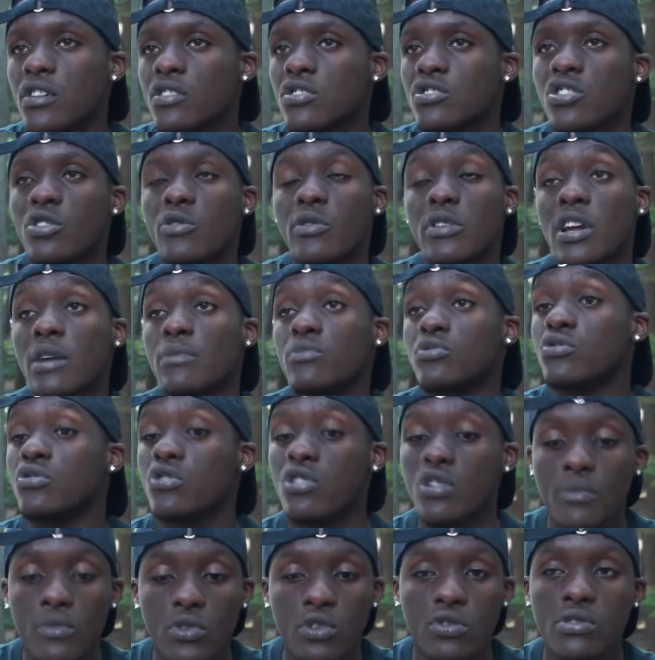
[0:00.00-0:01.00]
So when I'm
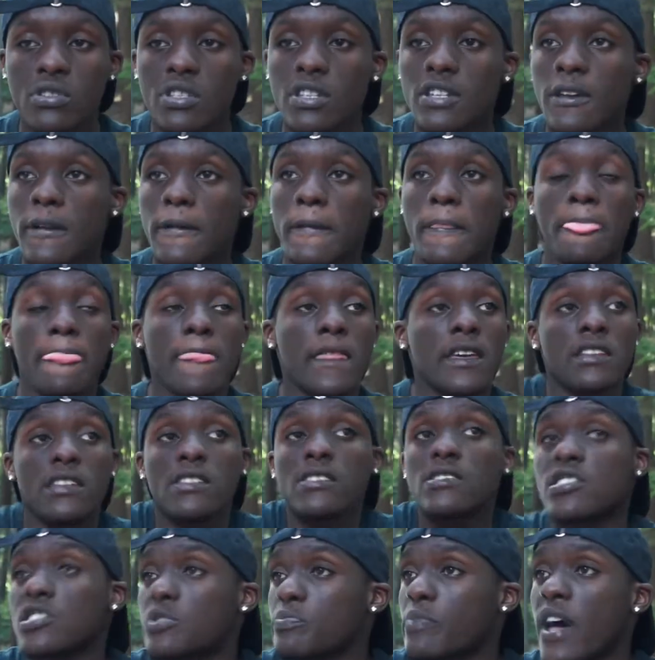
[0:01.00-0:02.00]
doing music, it
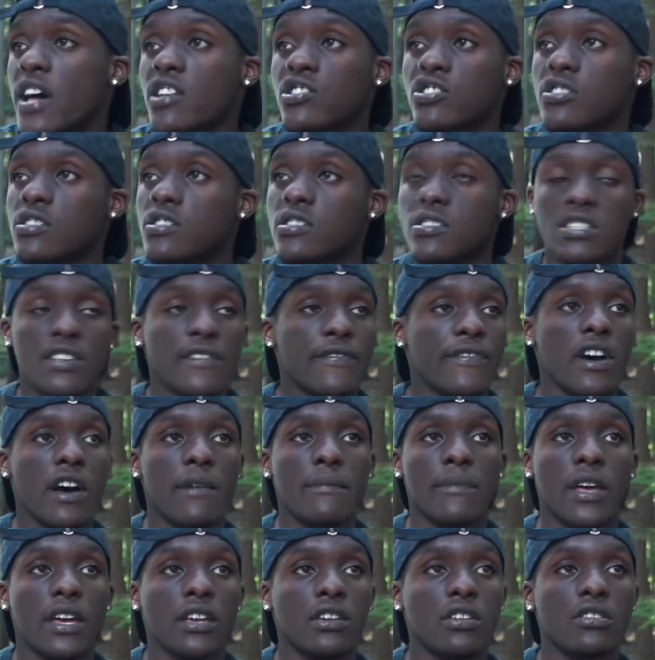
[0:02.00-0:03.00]
is as passionate as if
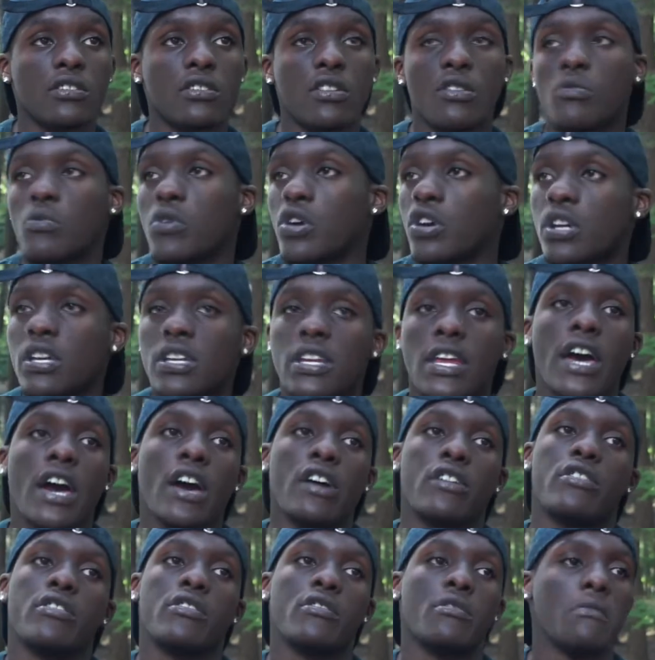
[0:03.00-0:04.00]
I'm like, you know, working
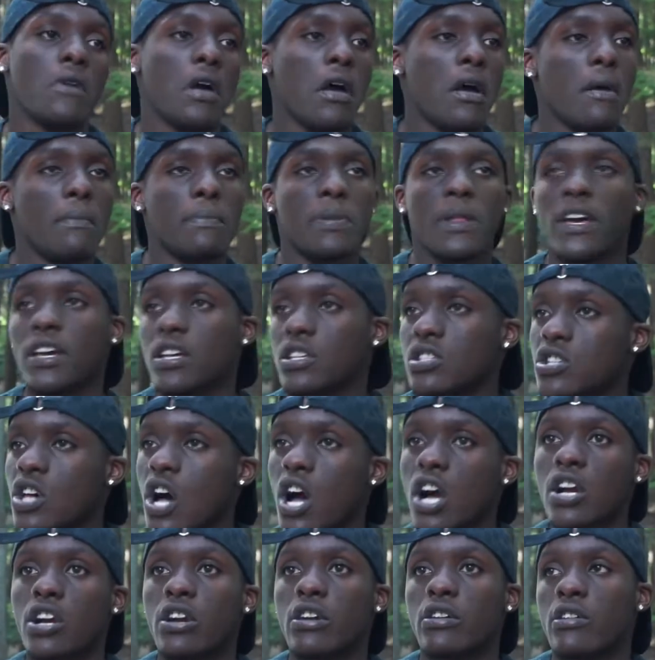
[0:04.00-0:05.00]
out or playing
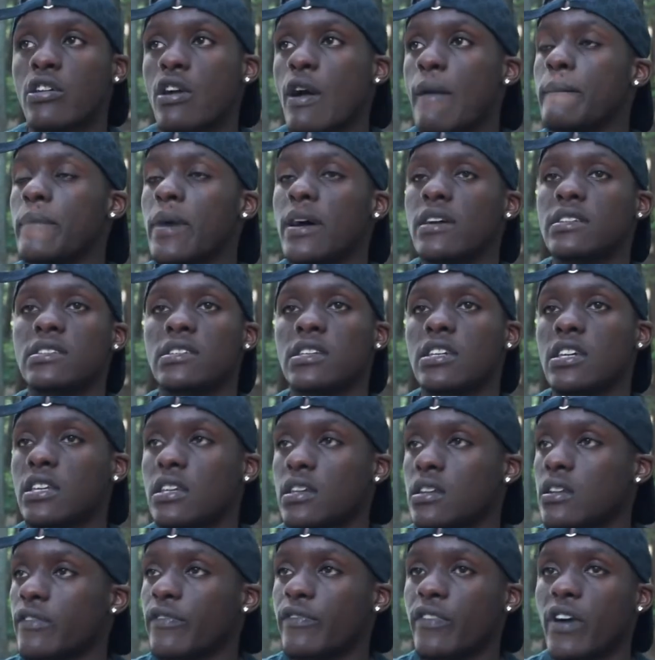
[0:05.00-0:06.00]
soccer, or I'm about to get
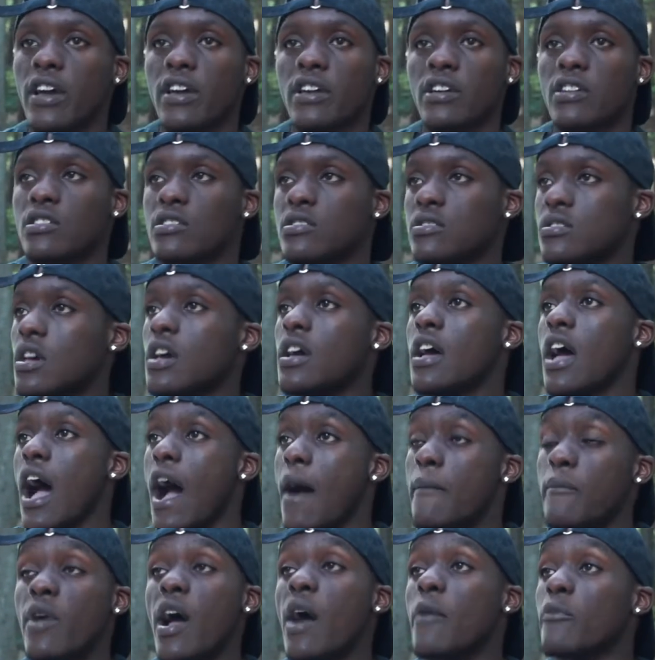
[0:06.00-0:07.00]
in a fight, because
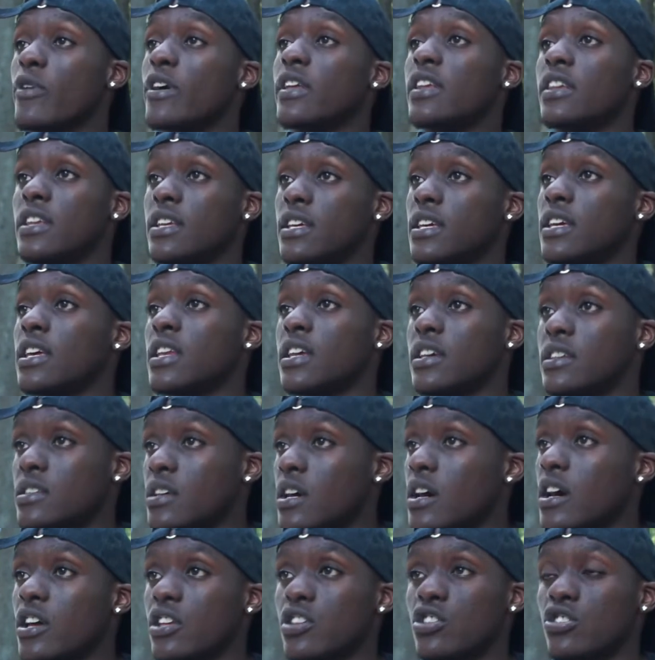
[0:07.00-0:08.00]
I'm ready to get it
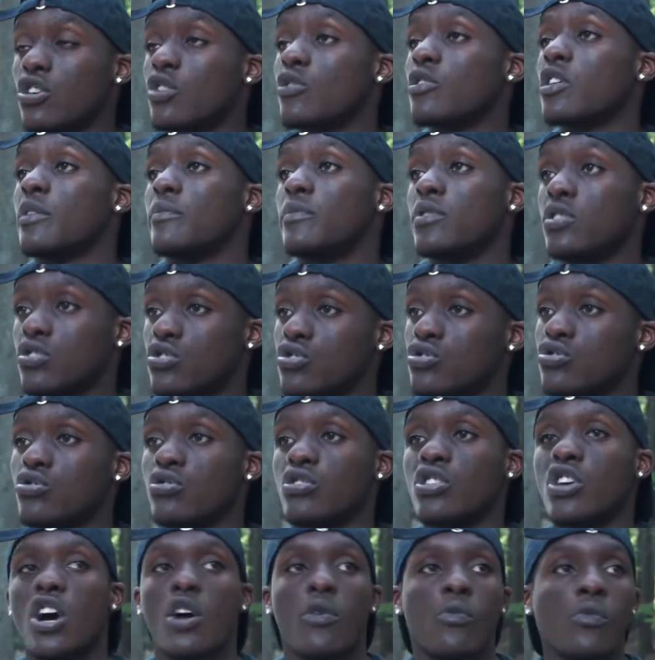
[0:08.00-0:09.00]
done. You know, when I'm in the
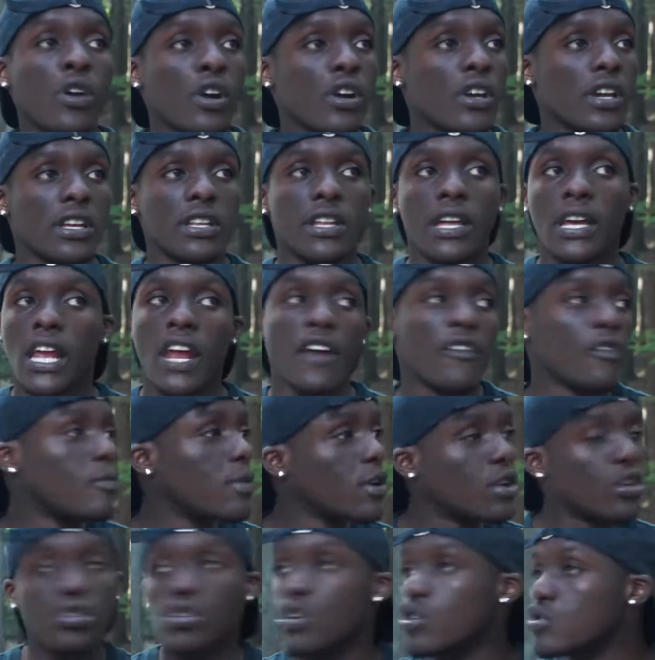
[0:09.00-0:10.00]
studio, I'm working. Like
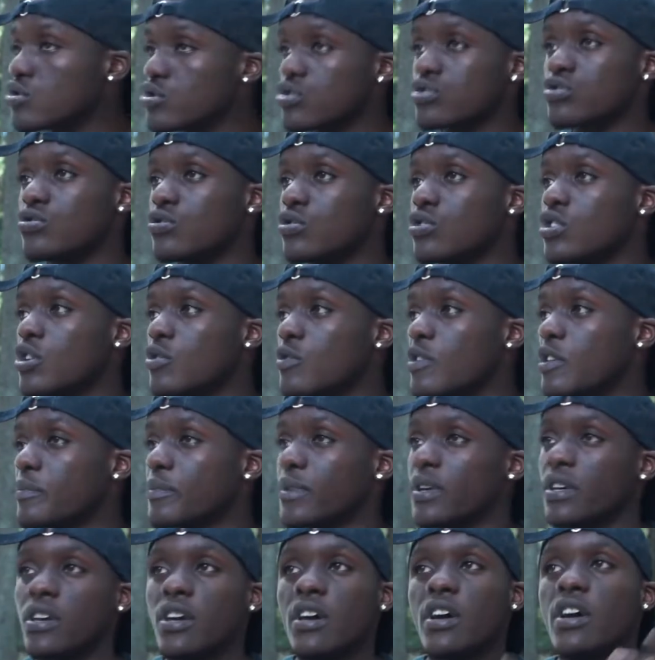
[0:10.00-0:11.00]
everybody who goes to the studio with
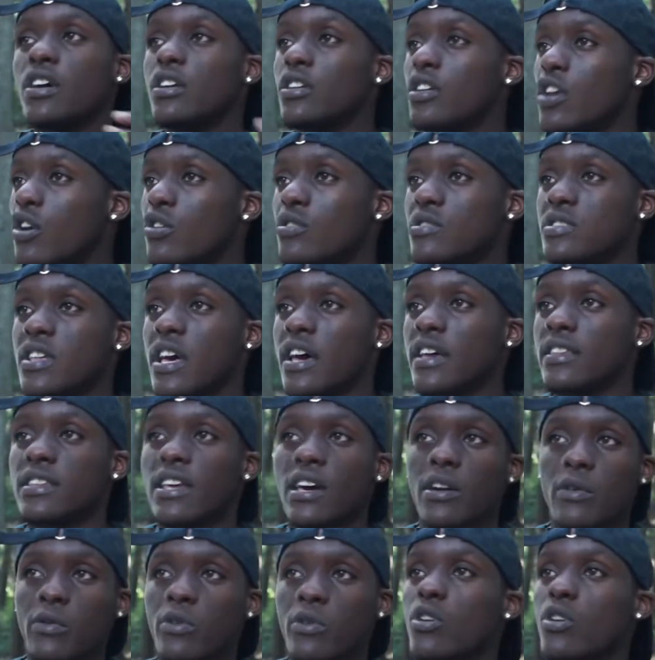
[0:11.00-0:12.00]
me knows that
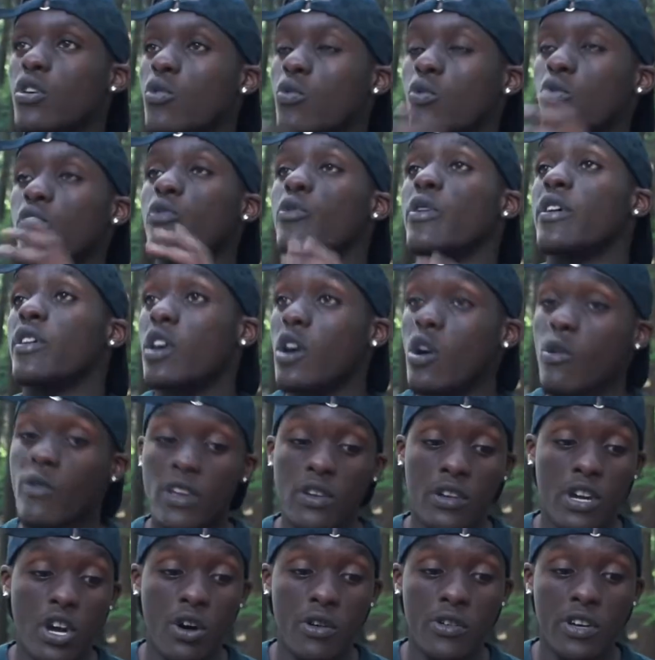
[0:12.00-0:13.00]
we're
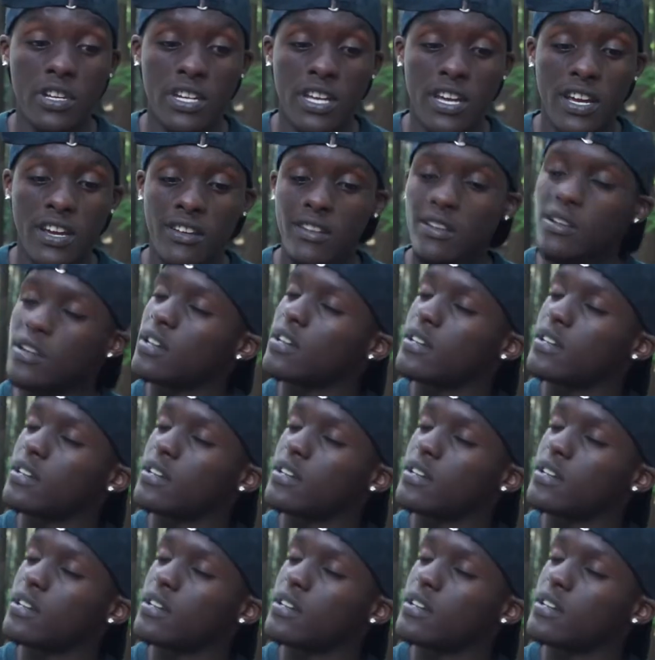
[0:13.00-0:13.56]
going there.